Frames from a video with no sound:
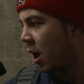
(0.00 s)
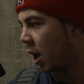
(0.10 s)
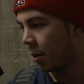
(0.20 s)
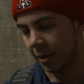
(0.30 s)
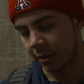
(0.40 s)

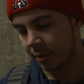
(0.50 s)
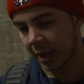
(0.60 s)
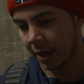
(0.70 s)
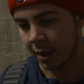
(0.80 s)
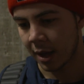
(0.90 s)

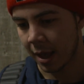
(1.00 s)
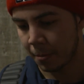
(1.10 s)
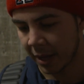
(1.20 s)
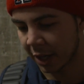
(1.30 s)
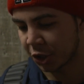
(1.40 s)

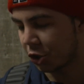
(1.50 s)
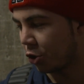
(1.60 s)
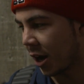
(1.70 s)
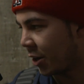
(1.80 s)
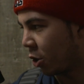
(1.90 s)
And being a
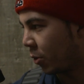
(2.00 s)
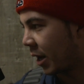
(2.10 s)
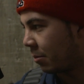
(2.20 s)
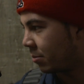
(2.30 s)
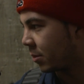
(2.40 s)
shooter, I know when
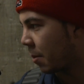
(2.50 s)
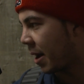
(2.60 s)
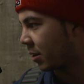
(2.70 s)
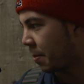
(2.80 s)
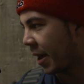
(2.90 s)
I'm
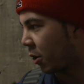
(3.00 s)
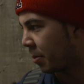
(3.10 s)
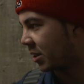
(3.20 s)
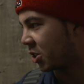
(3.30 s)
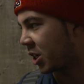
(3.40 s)
about to make or
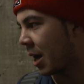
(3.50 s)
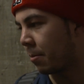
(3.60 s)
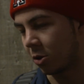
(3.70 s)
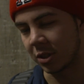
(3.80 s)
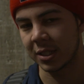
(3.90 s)
miss a
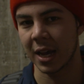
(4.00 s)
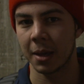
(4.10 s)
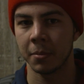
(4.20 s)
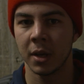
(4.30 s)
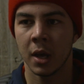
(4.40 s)
shot most of the
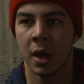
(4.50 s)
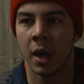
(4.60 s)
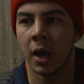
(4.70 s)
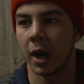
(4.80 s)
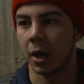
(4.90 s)
time.
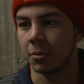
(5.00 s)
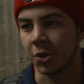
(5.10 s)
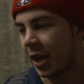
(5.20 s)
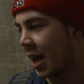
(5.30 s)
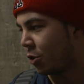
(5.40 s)

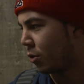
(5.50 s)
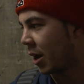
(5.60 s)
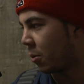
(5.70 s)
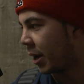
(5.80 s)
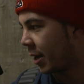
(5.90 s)
I knew
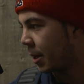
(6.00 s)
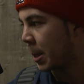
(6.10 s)
right away.